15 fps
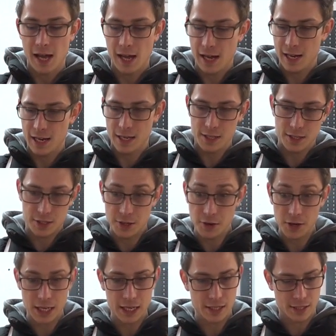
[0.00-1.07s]
and you
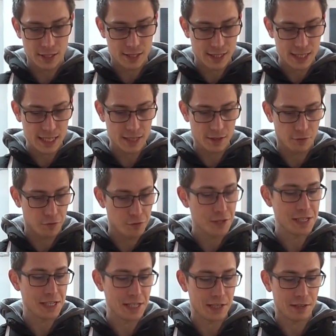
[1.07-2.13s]
can see the
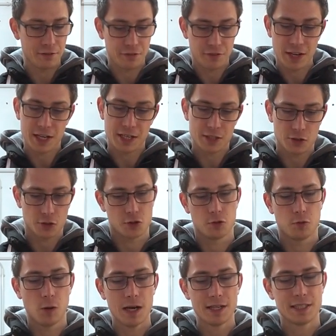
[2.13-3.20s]
3D effect
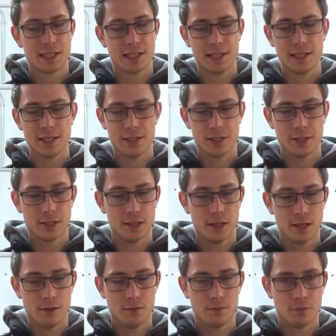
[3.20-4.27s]
quite clearly
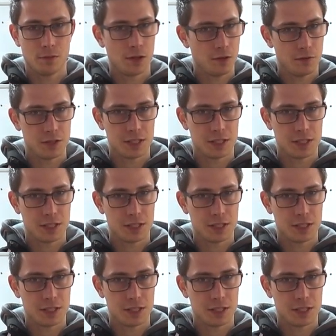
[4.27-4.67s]
um, if